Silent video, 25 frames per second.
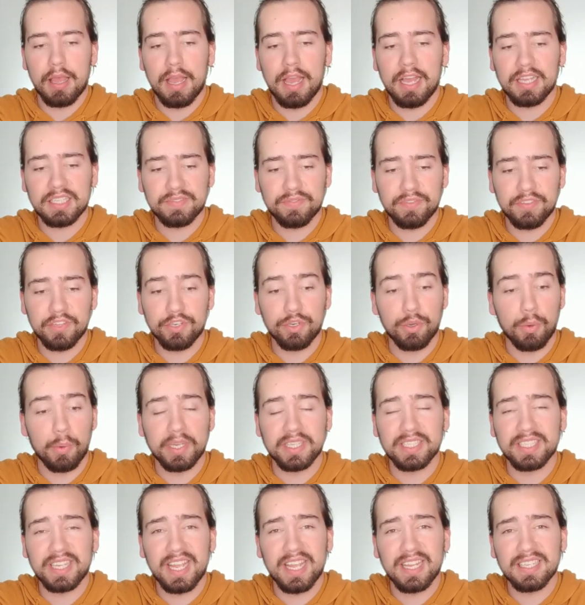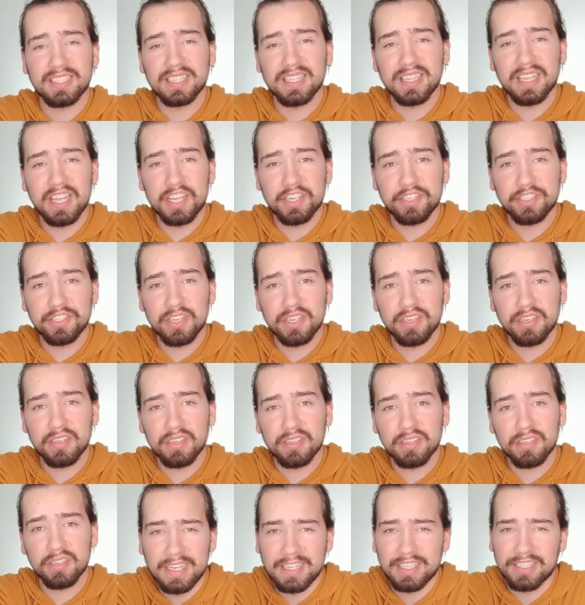As for the noise cancellation,
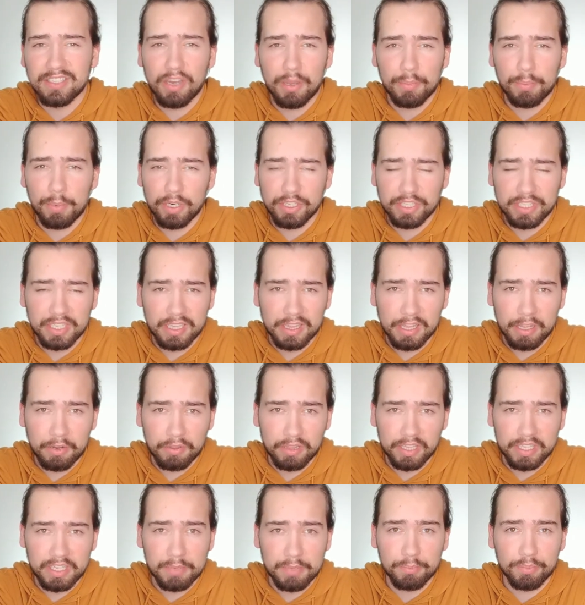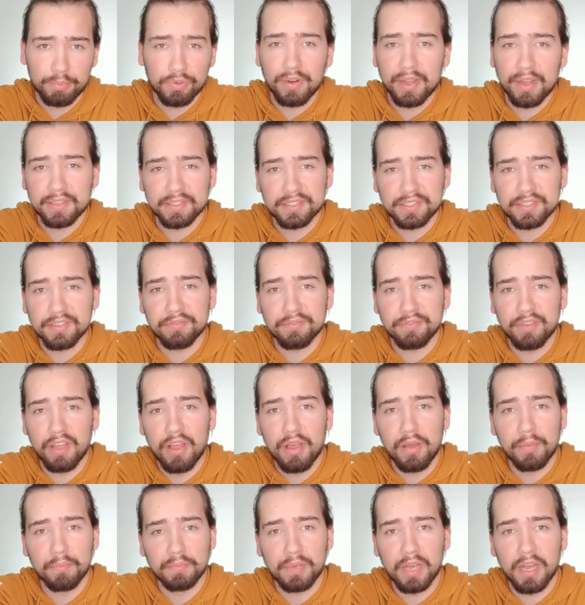it's not particularly impressive,
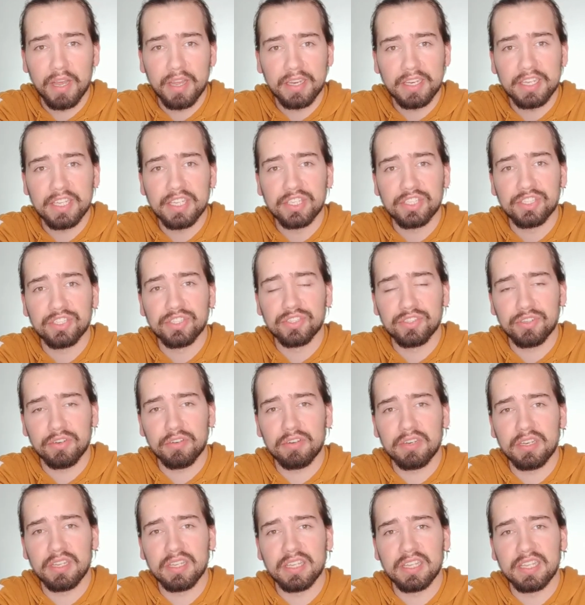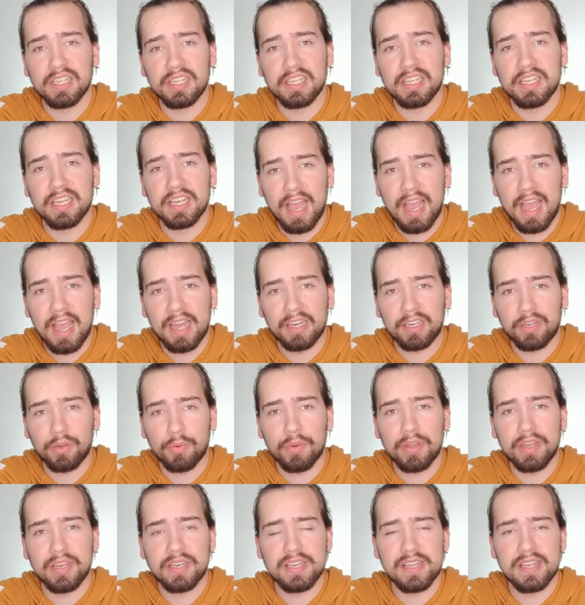but it's certainly
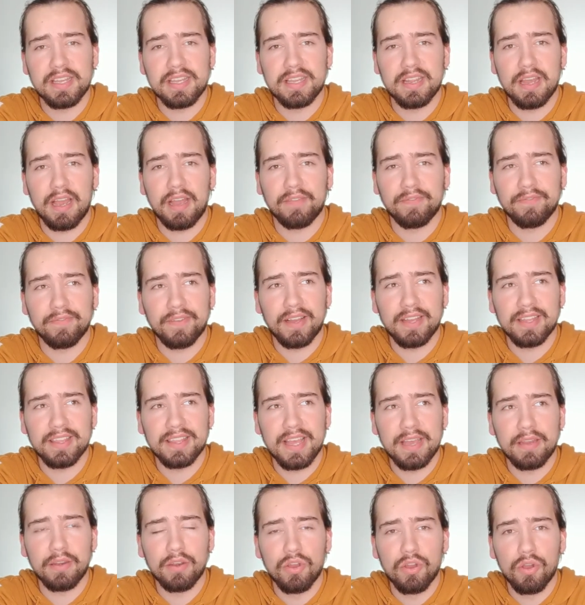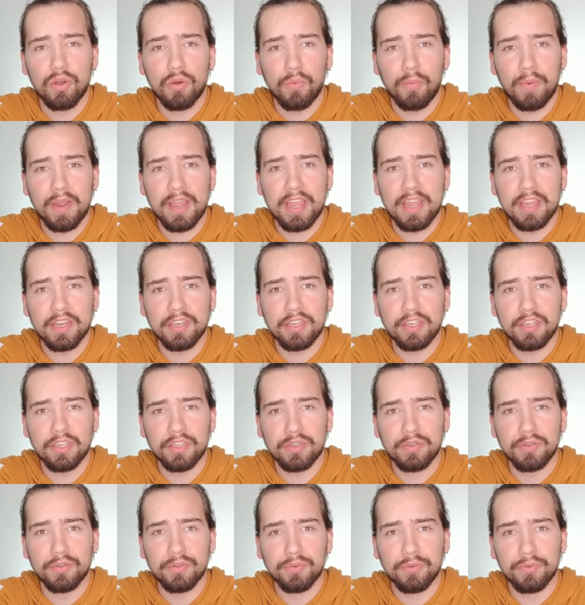adequate. I find that when
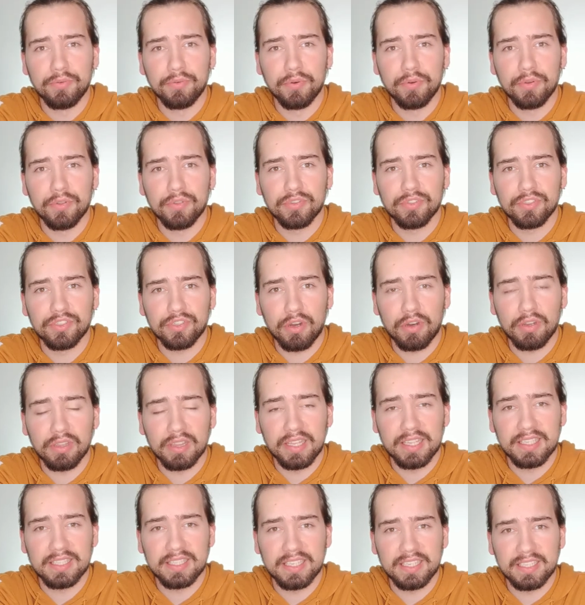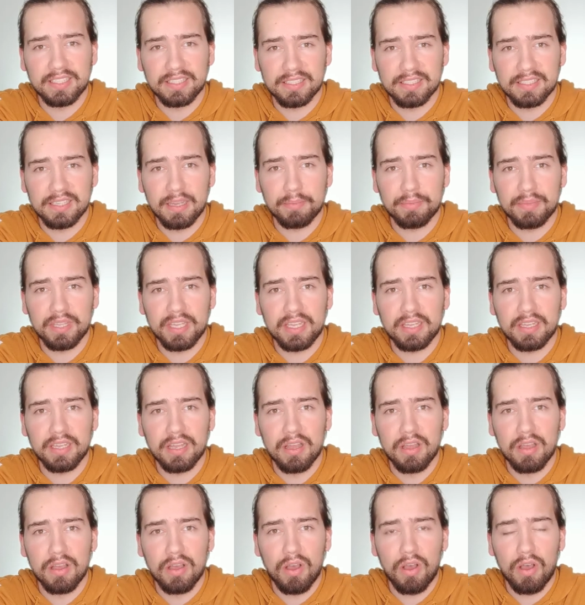you start listening to something
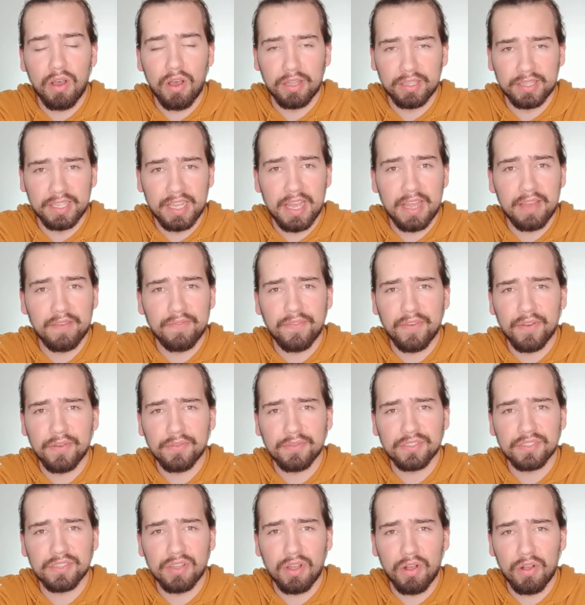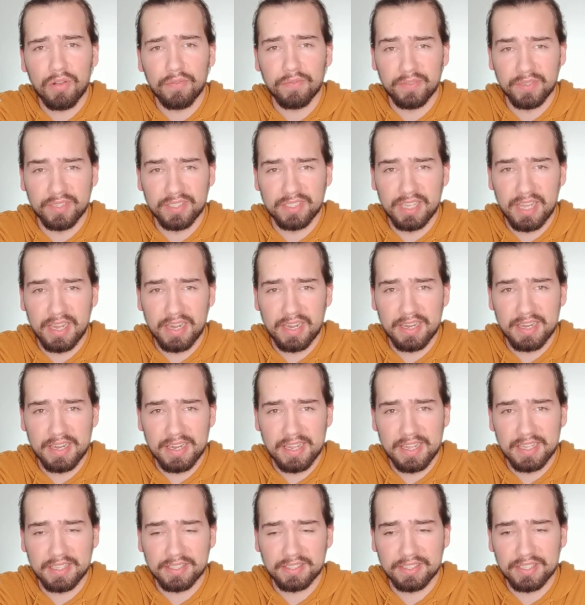on the headphones, all of a sudden
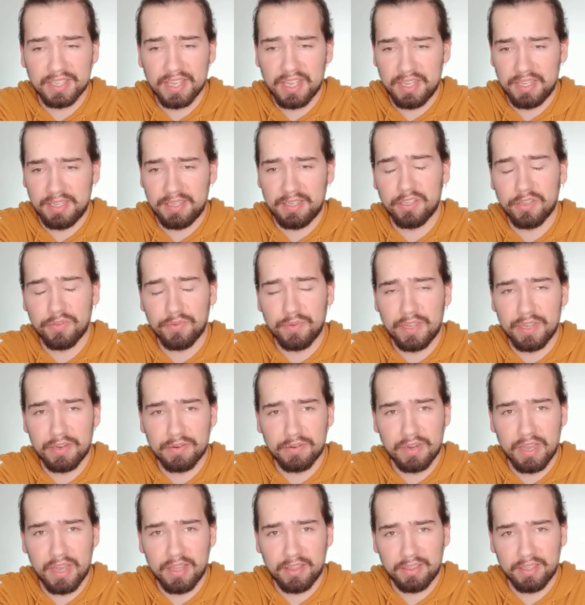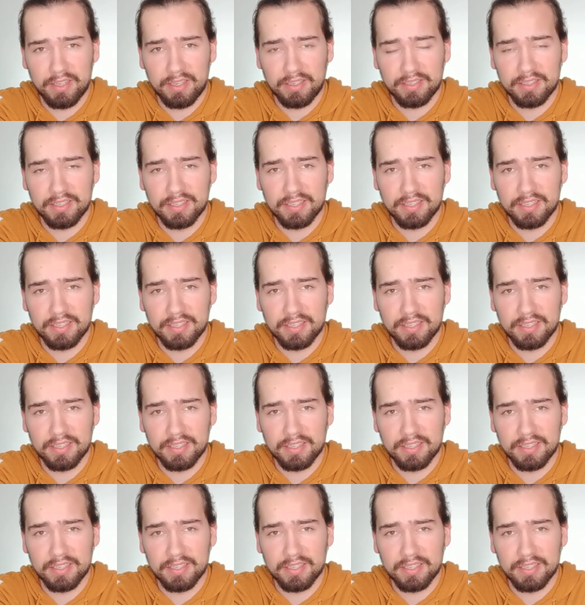it's like you hear nothing.